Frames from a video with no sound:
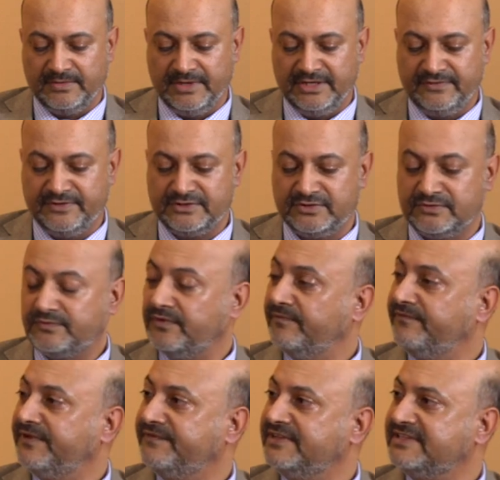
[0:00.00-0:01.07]
individuals from
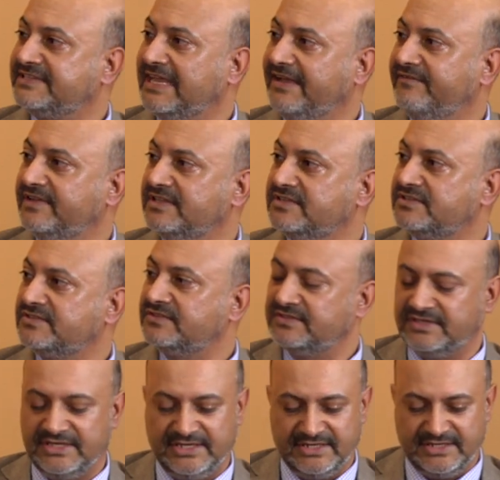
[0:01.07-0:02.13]
57
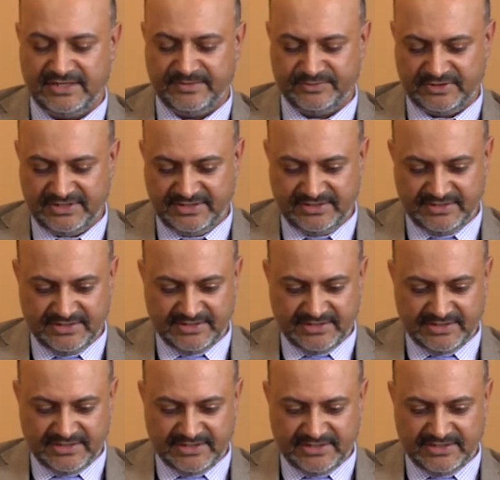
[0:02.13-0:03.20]
to, uh, I'm sorry,
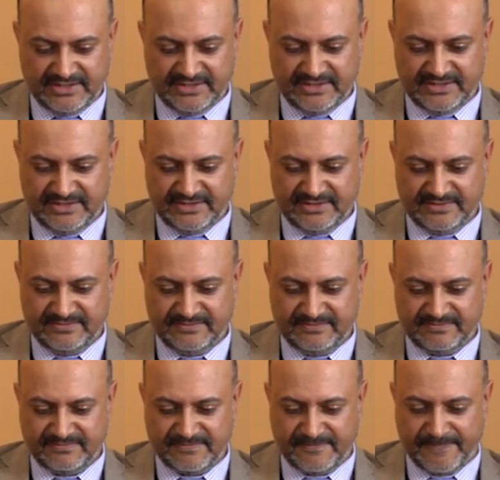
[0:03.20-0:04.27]
uh,
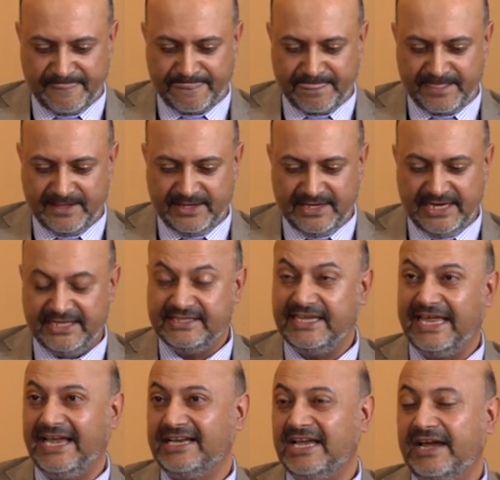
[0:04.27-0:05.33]
and the
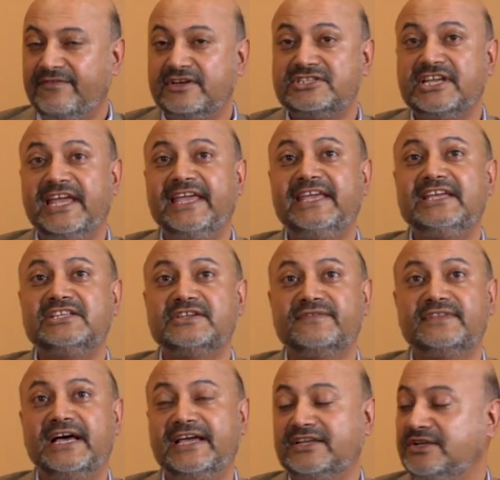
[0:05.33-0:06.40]
average age
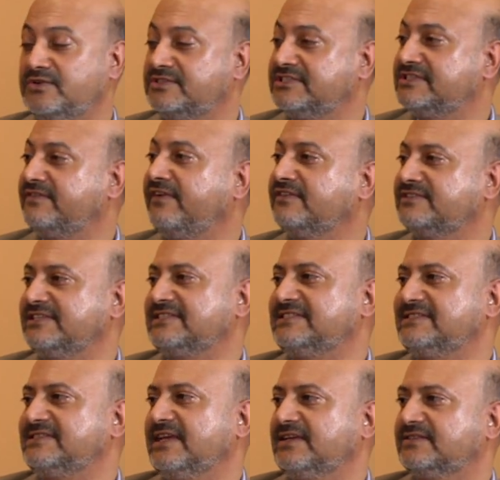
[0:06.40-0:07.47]
of diagnosis is around
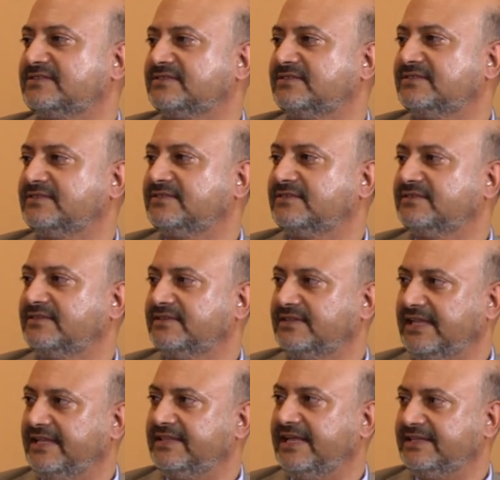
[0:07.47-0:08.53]
66. Okay.
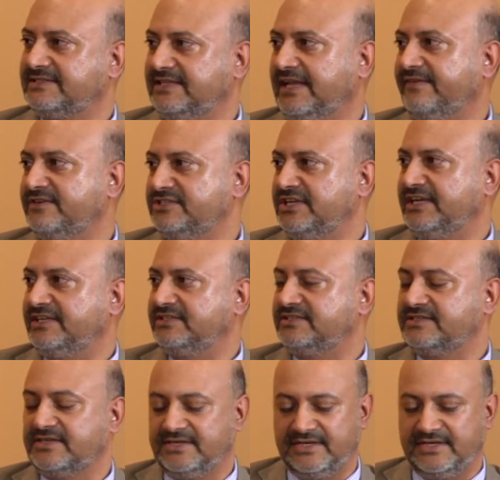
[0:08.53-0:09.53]
That, okay. That's the average age